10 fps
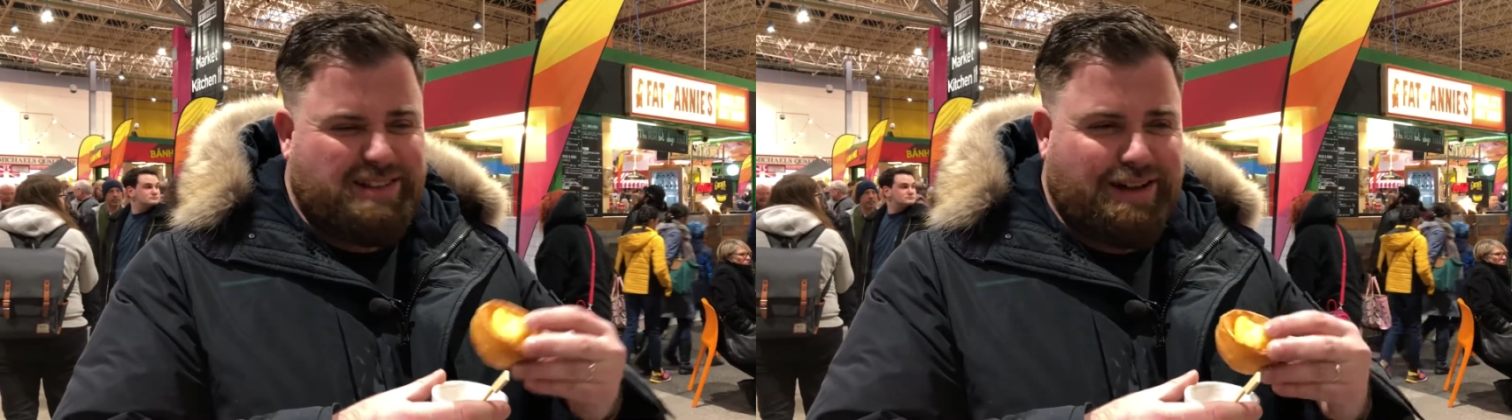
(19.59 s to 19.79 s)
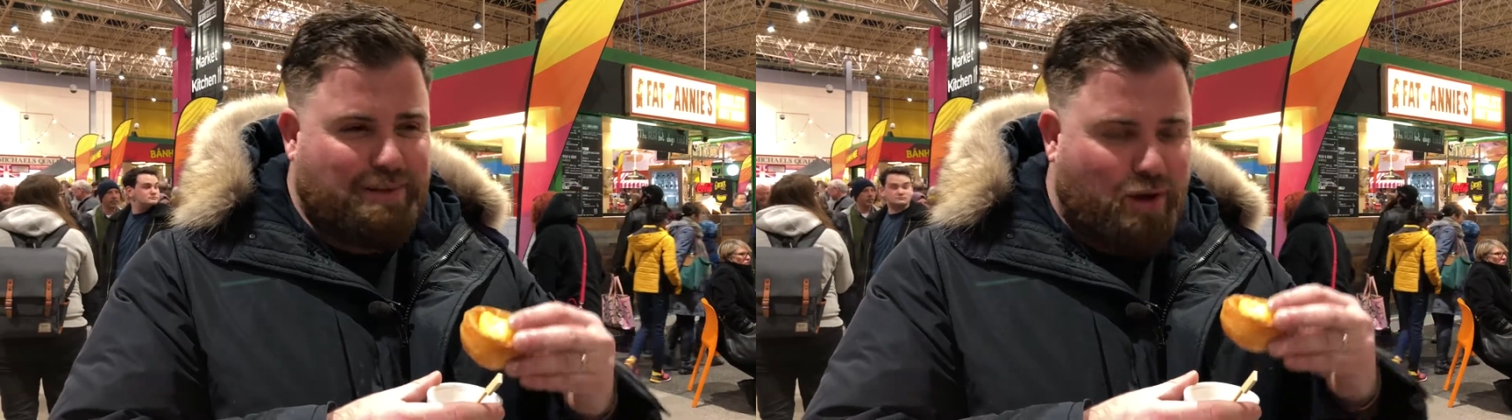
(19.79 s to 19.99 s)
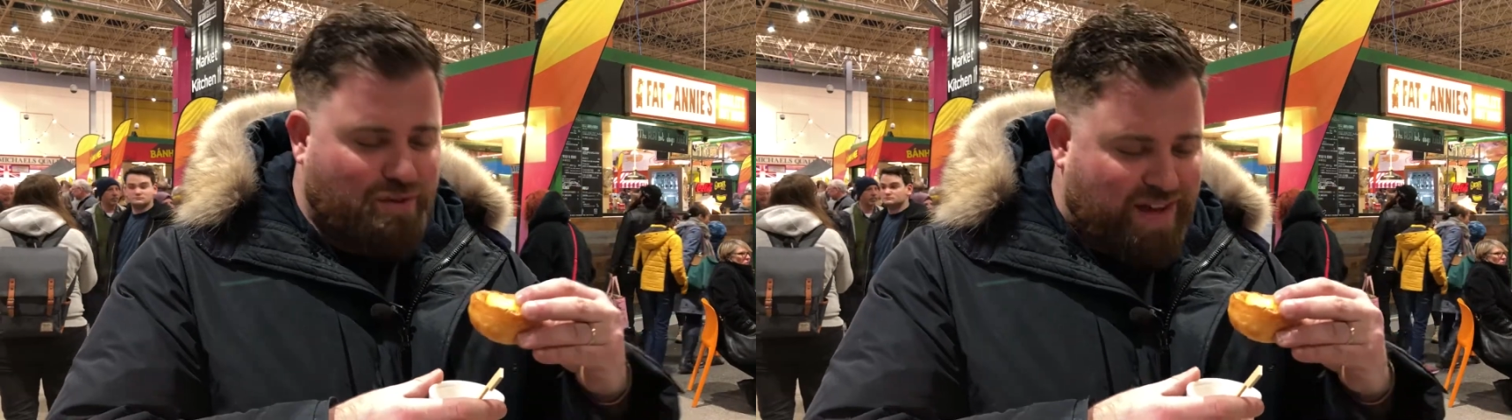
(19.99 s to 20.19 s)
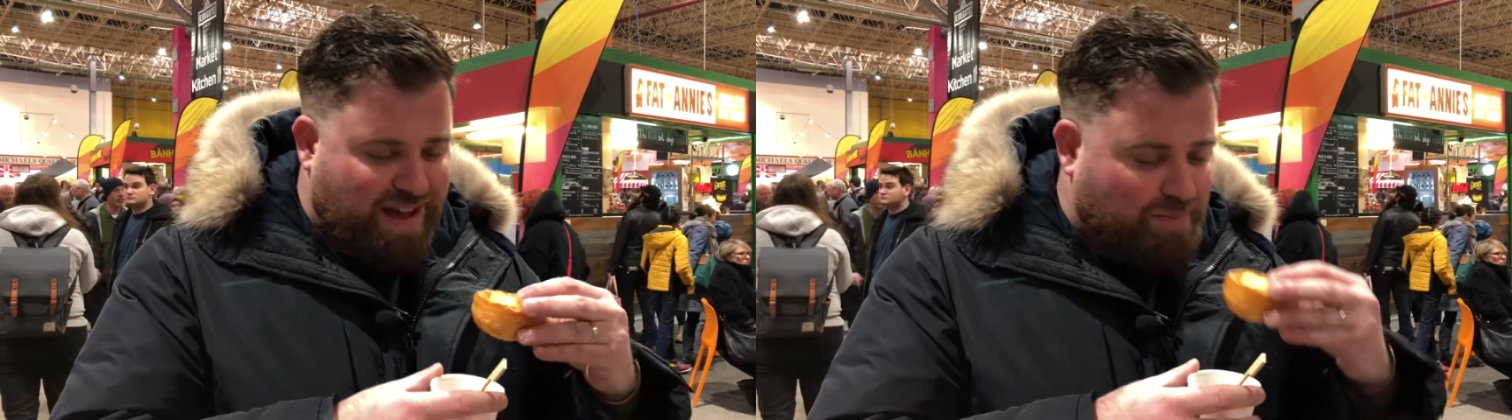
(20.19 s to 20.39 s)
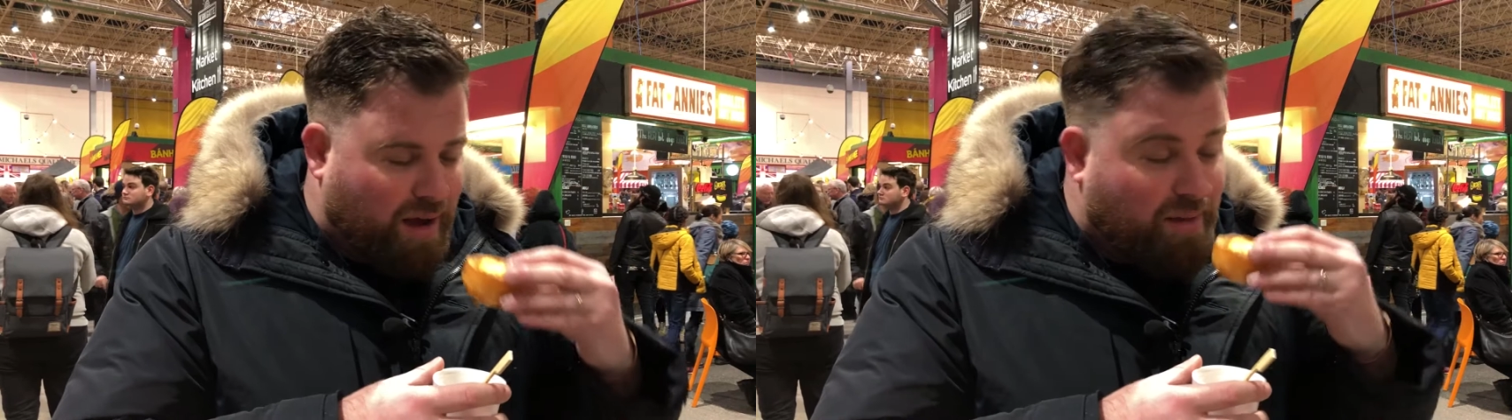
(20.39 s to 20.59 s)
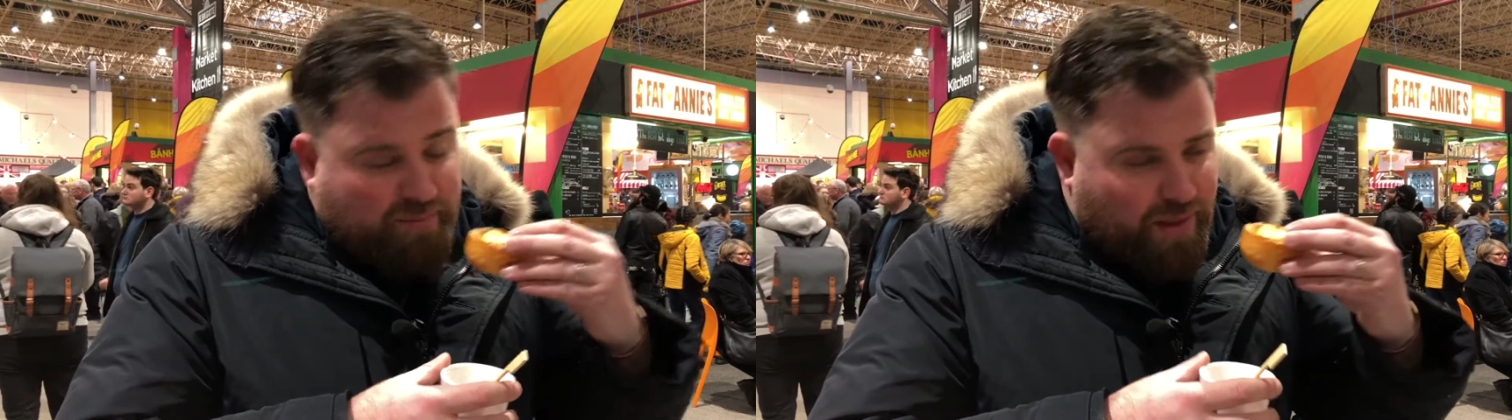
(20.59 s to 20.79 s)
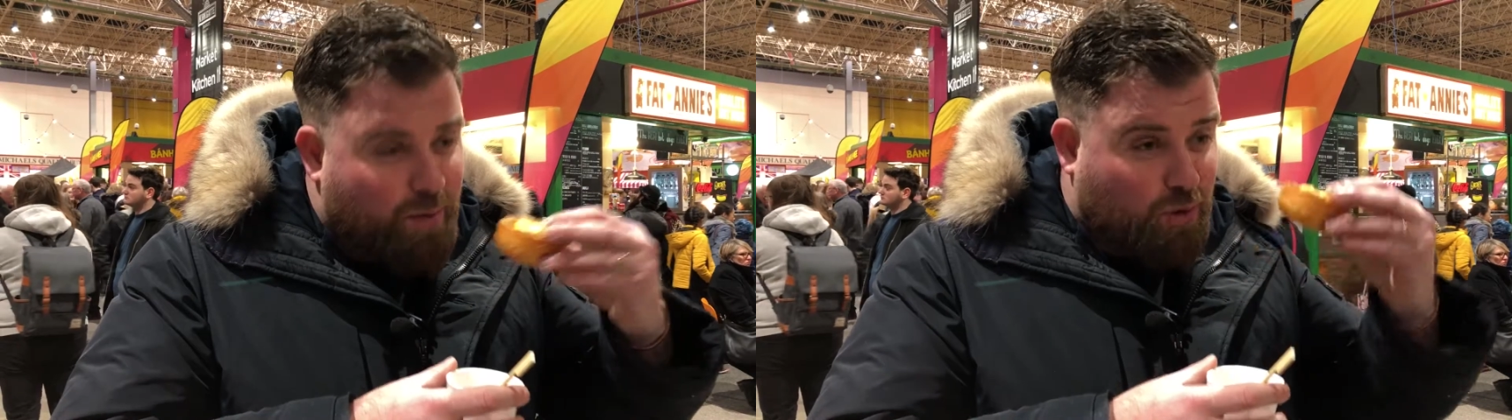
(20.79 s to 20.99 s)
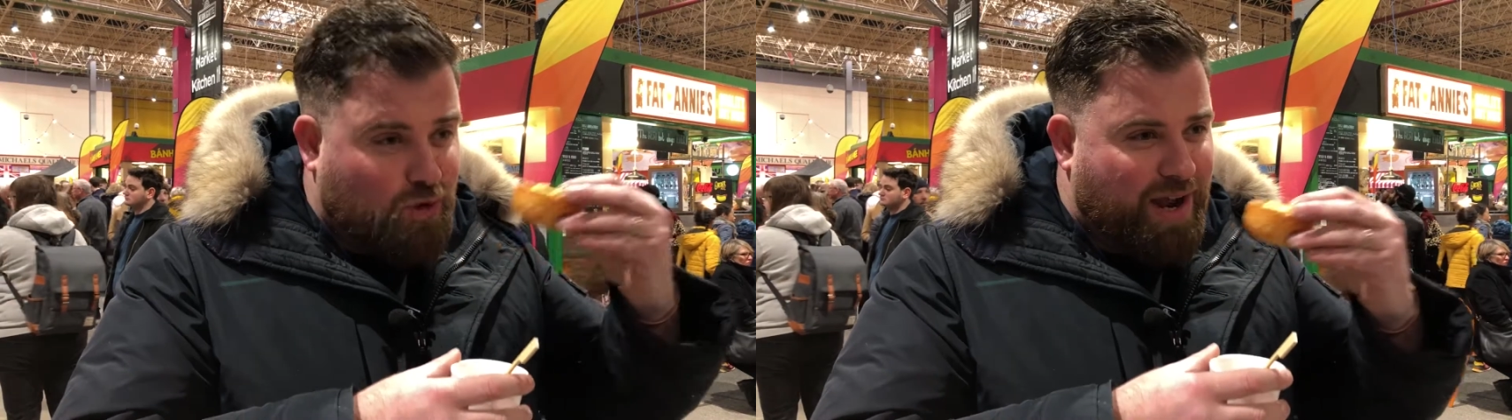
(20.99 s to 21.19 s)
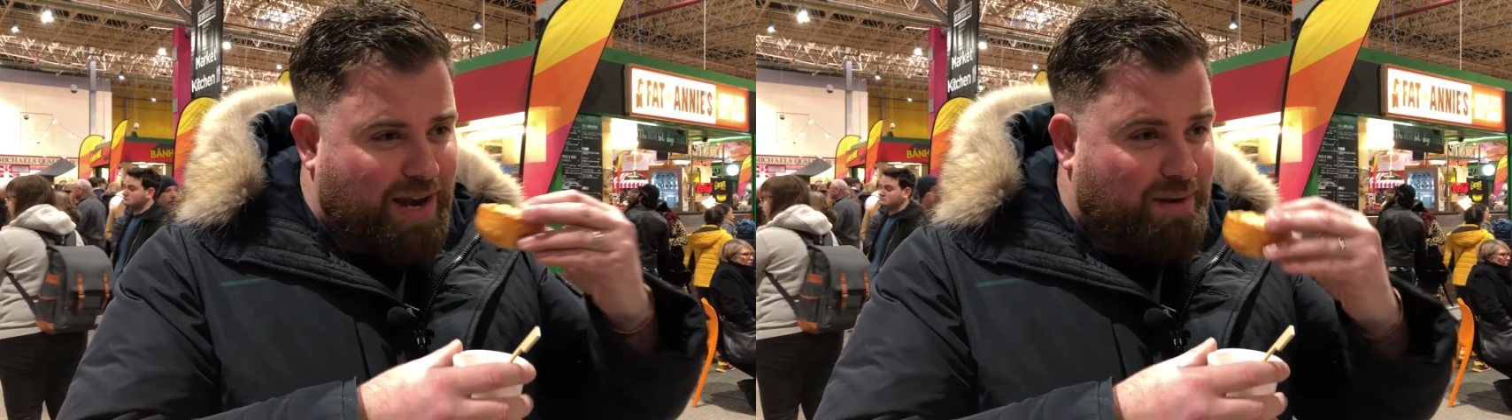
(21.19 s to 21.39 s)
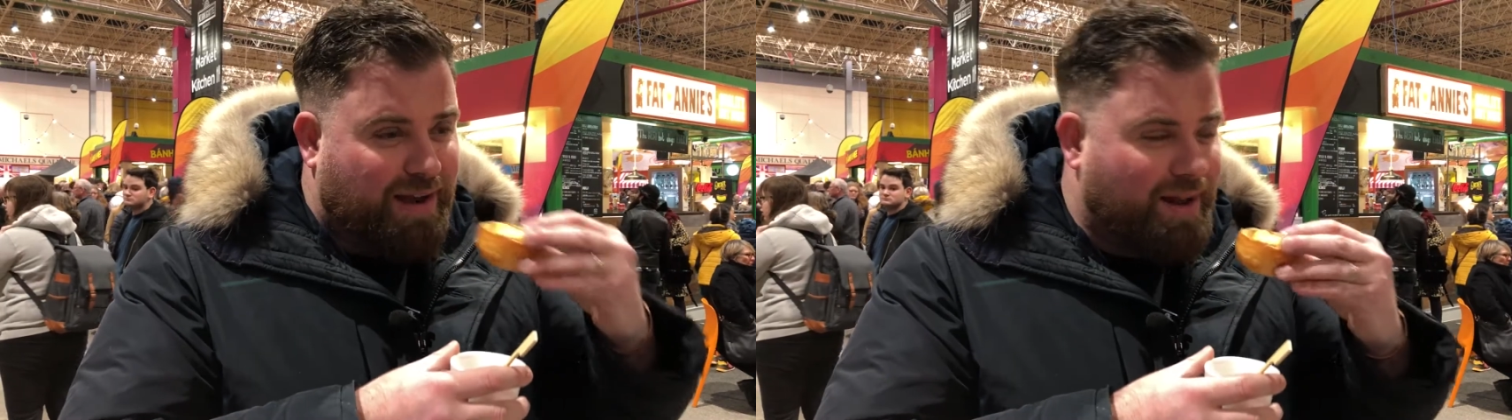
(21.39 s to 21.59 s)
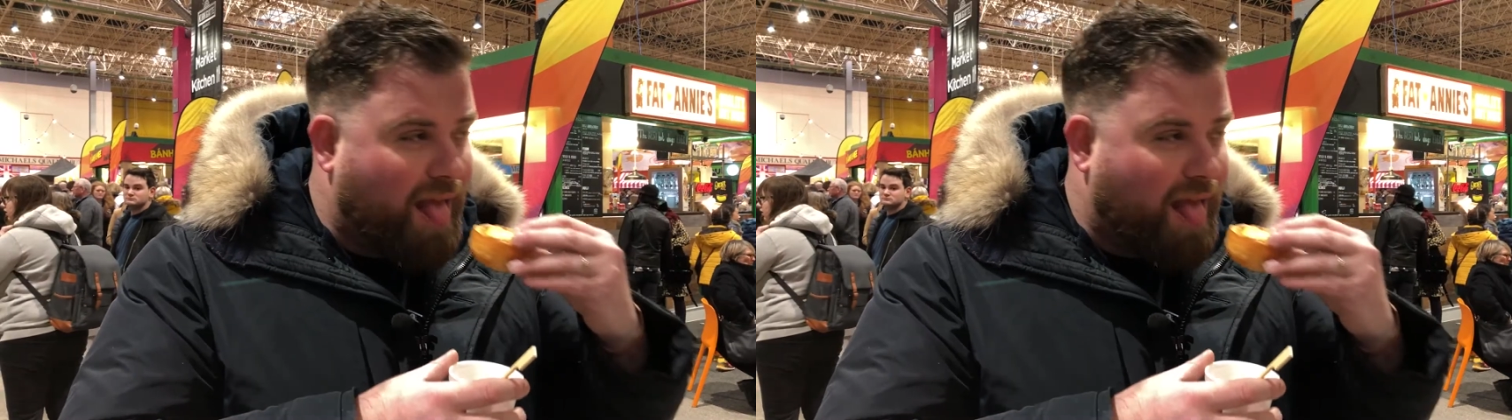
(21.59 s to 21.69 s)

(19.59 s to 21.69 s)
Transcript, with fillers: Like I'm not a fan, but we'll try it anyway.